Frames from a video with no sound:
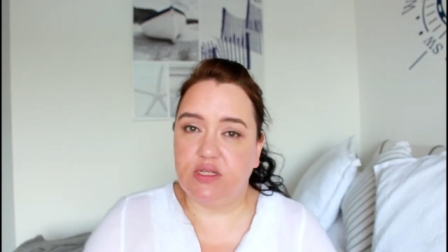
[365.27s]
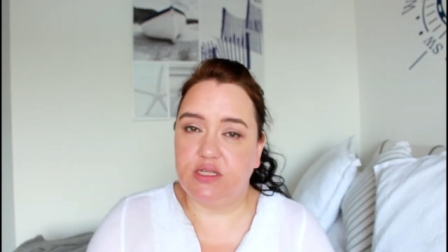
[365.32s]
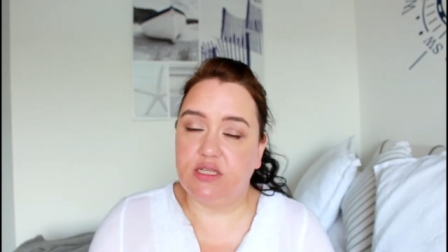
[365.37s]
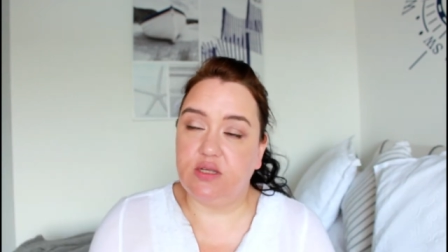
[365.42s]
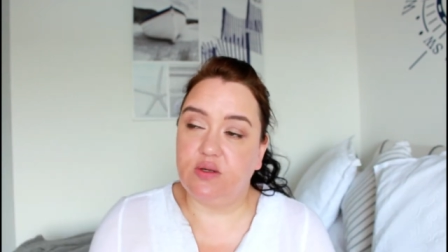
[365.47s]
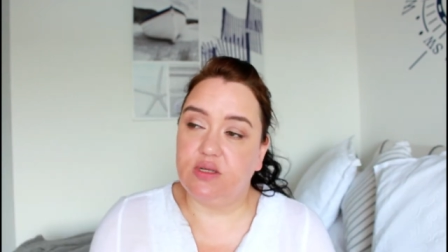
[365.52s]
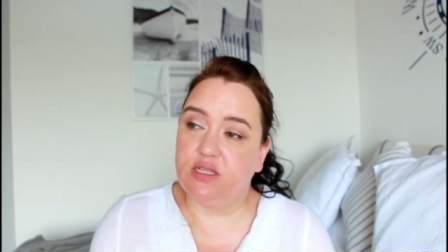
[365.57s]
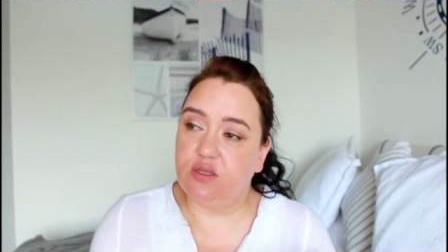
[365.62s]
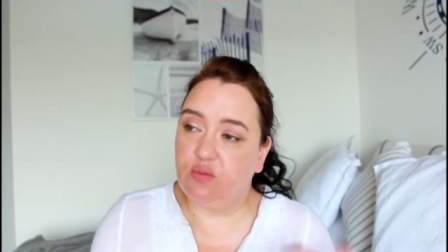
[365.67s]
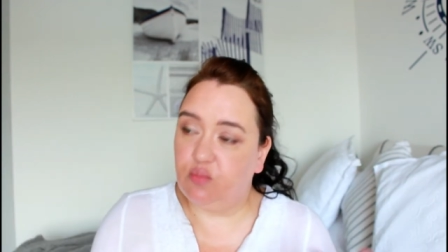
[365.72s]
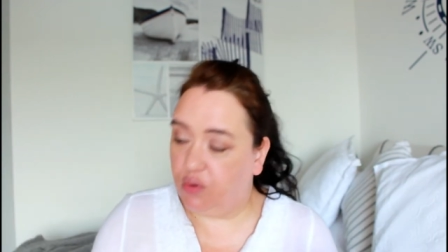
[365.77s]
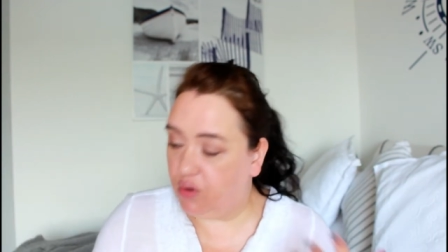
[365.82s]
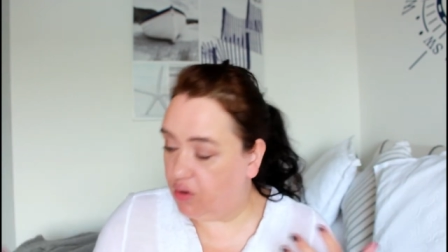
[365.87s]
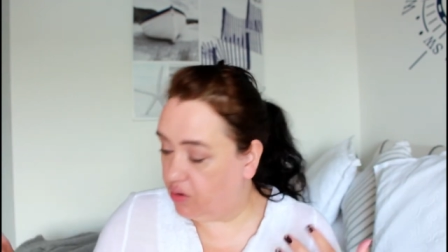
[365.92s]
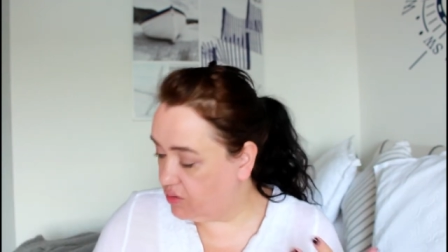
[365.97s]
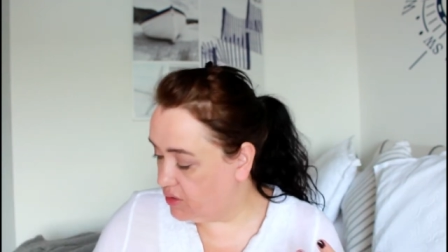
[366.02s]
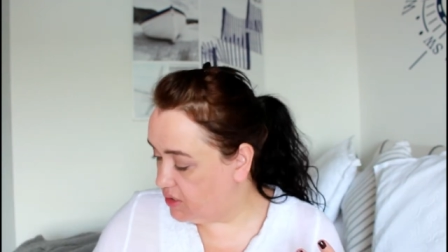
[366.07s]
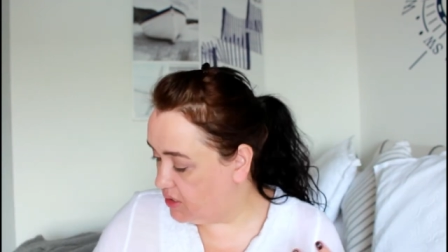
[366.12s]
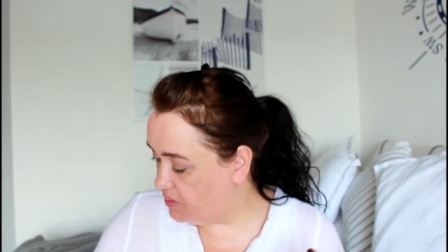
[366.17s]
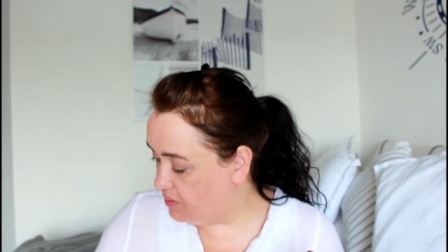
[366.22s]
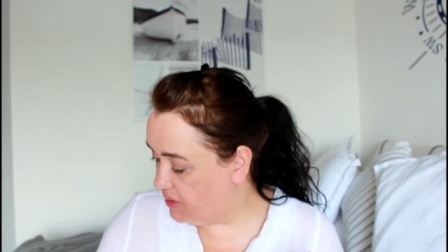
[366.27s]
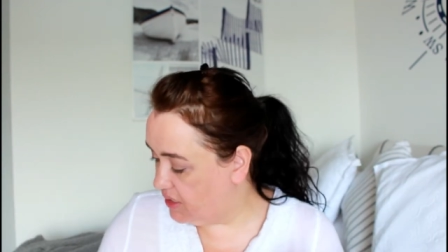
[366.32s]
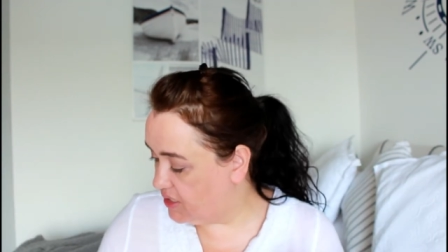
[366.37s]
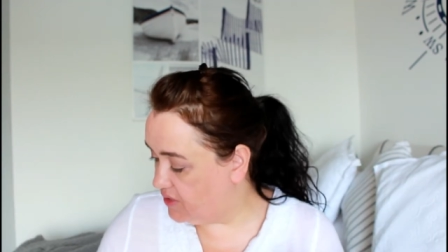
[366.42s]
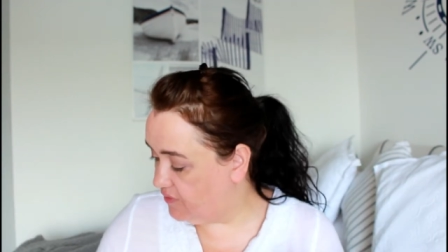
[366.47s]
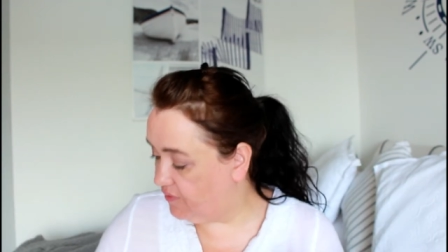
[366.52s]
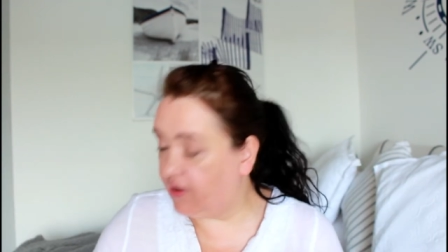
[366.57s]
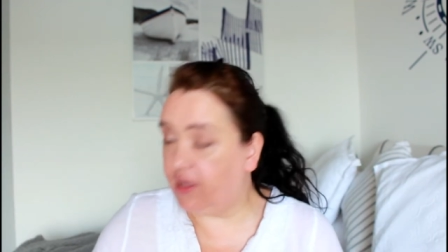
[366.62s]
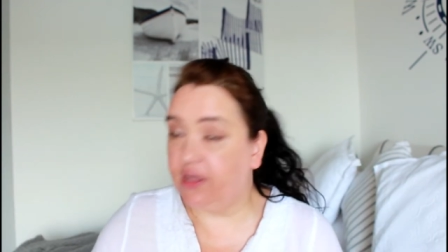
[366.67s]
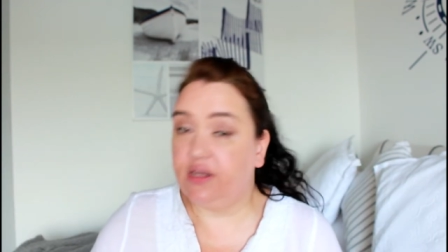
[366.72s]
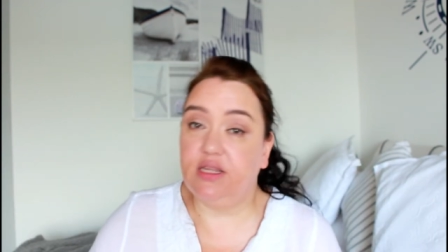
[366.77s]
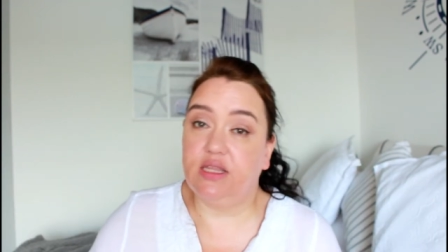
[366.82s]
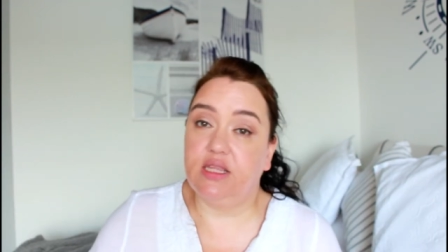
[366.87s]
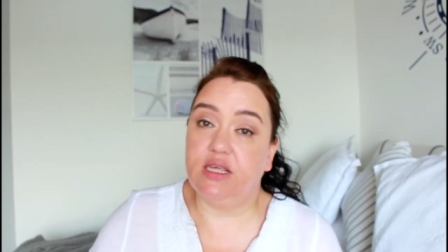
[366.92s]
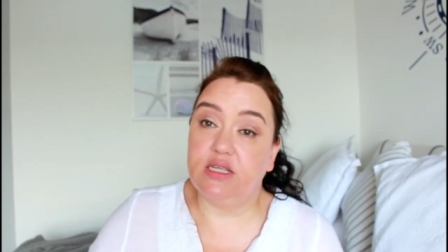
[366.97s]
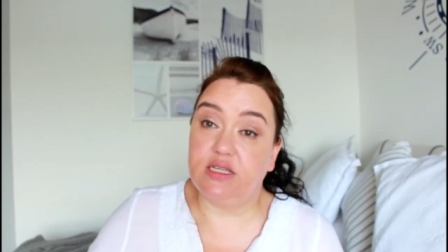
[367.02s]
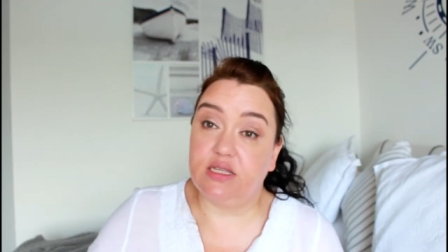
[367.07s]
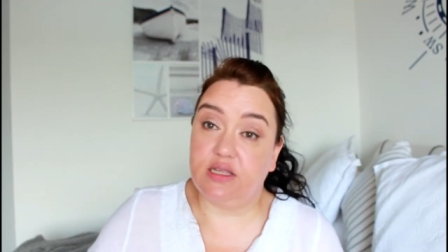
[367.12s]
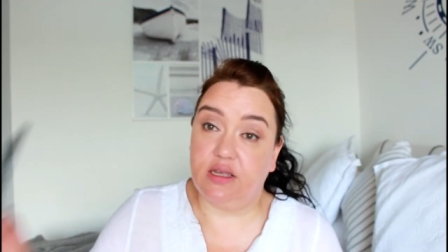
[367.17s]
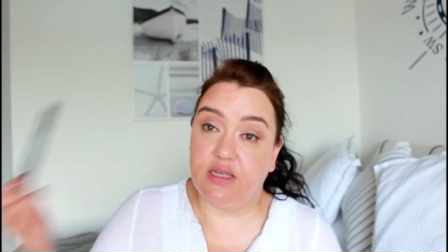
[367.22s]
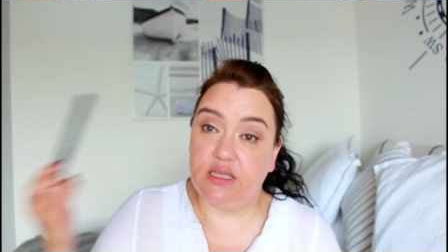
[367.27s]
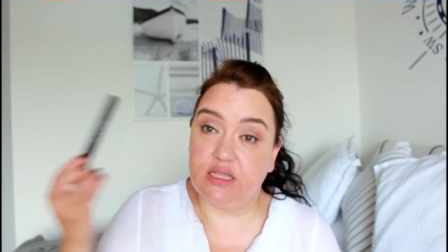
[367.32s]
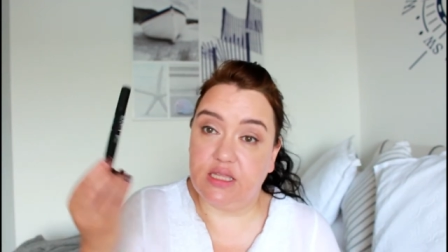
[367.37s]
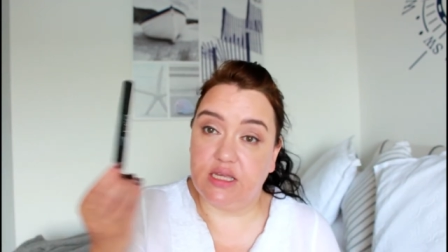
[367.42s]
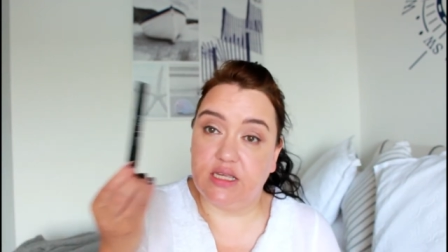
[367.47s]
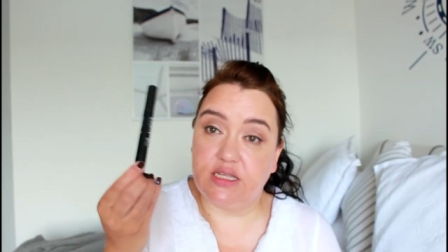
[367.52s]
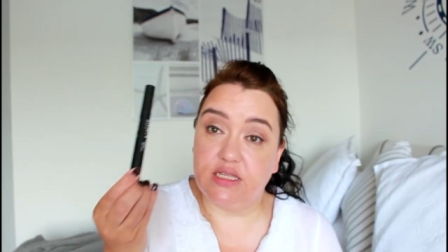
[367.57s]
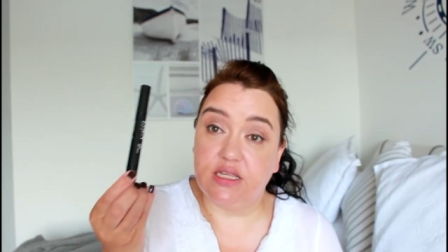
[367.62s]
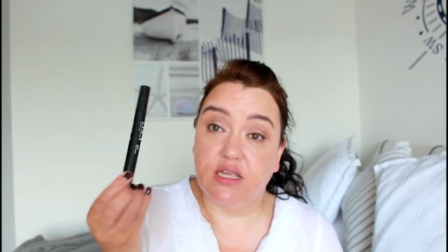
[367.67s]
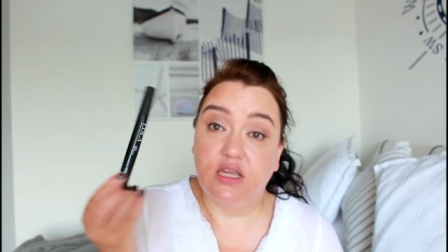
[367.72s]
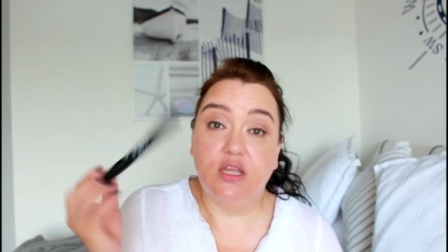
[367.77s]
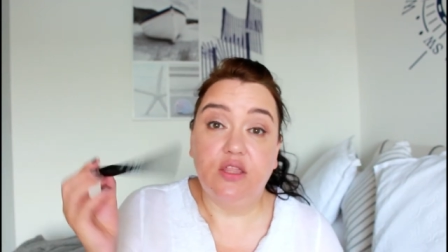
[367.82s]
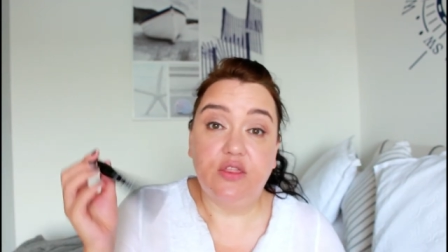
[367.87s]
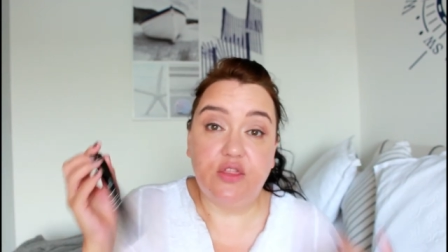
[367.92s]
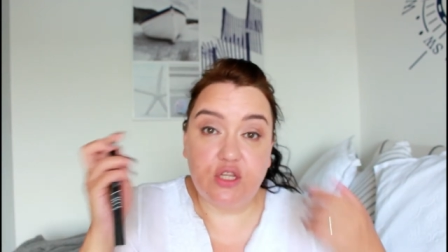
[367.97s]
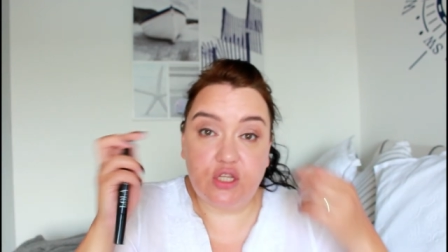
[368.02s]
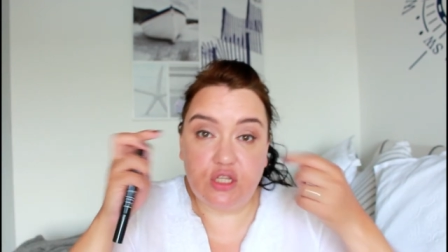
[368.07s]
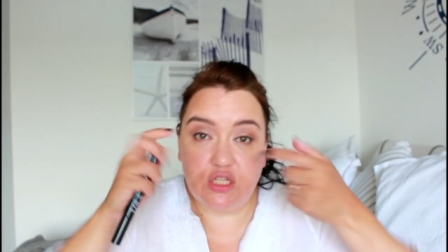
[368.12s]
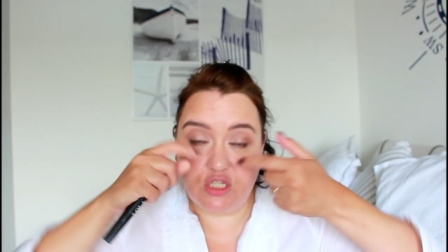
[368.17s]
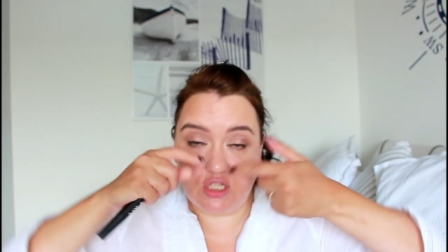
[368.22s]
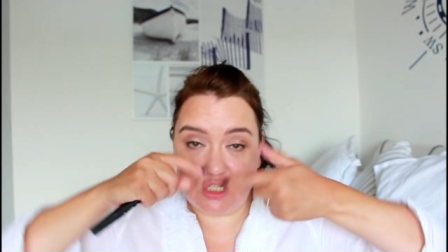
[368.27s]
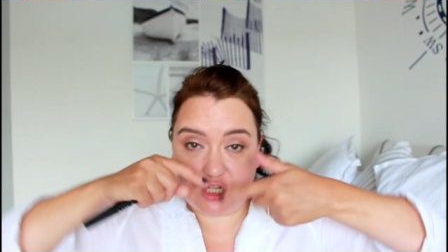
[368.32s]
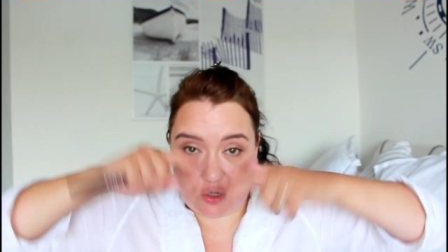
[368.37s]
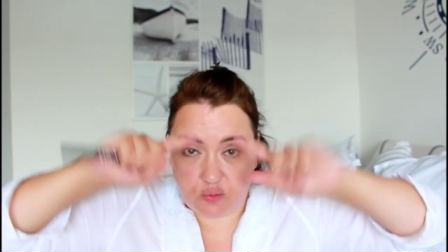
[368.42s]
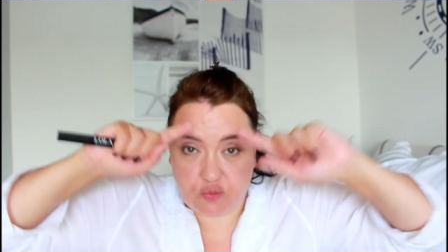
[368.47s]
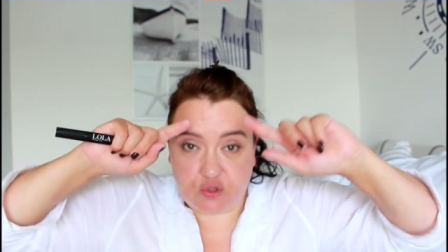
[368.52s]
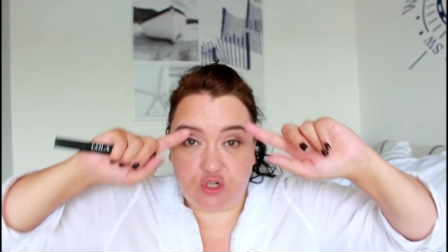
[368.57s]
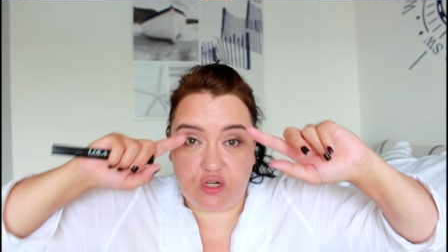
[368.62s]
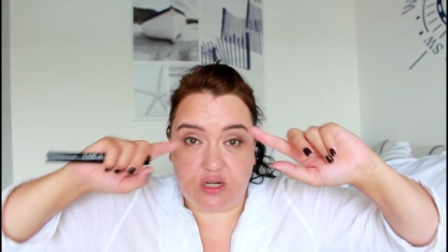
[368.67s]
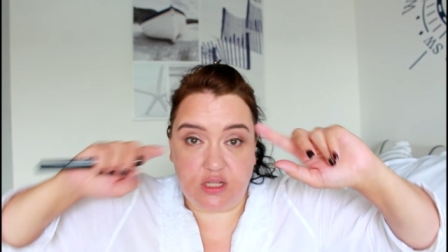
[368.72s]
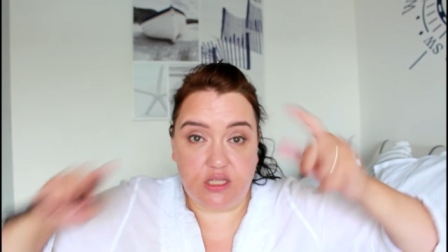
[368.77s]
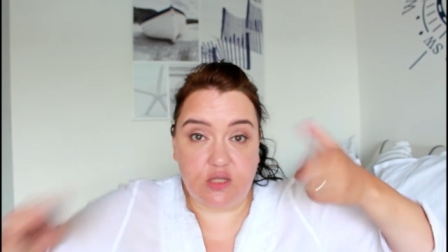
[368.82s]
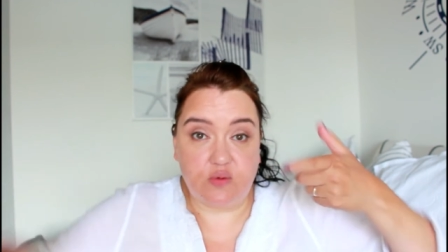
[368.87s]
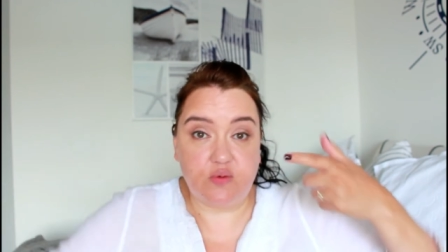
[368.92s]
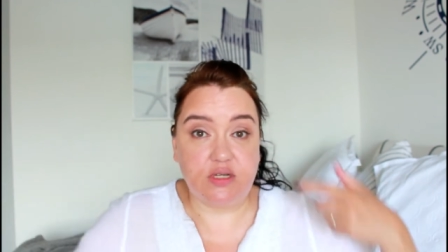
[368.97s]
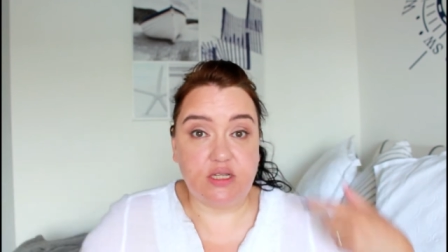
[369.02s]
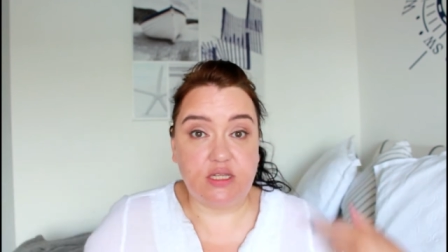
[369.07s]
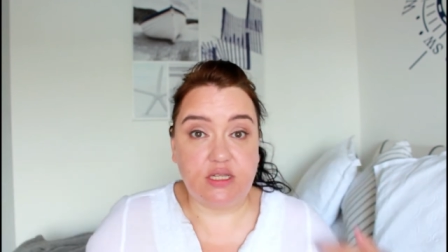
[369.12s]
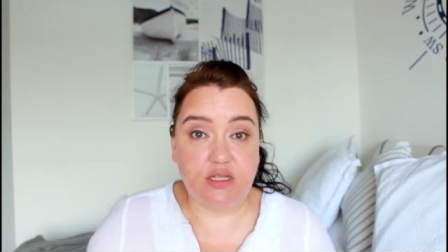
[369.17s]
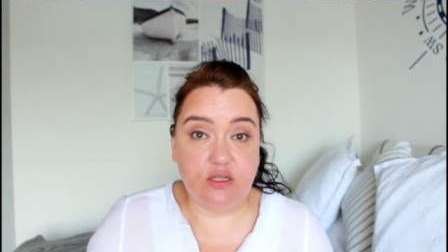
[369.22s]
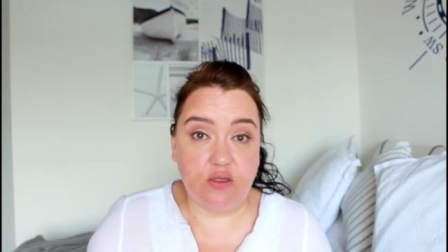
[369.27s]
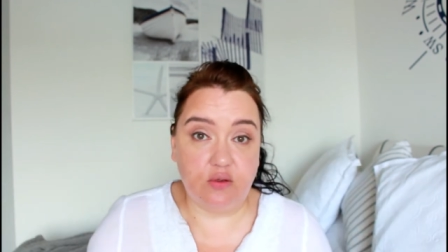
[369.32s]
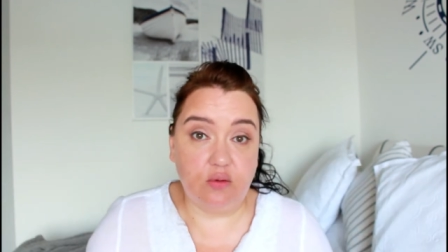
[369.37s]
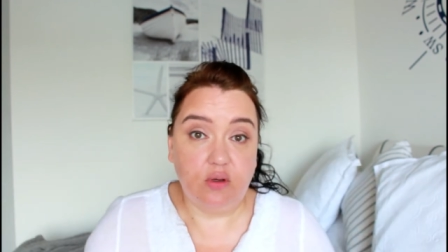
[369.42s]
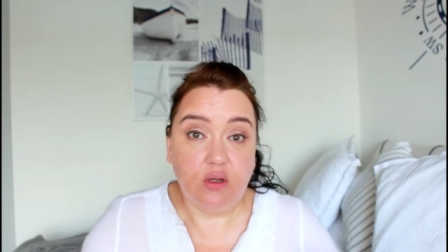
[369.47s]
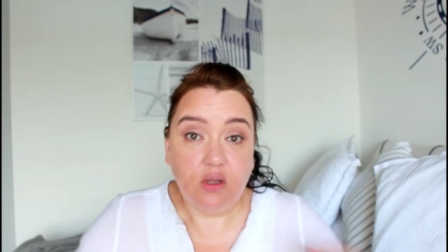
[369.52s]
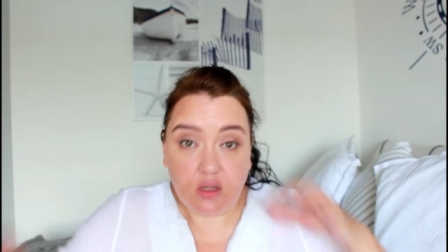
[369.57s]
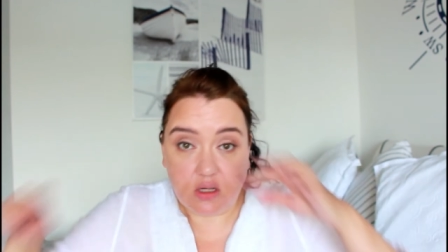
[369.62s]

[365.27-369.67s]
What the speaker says: so it's important to me to find things like this that don't transfer to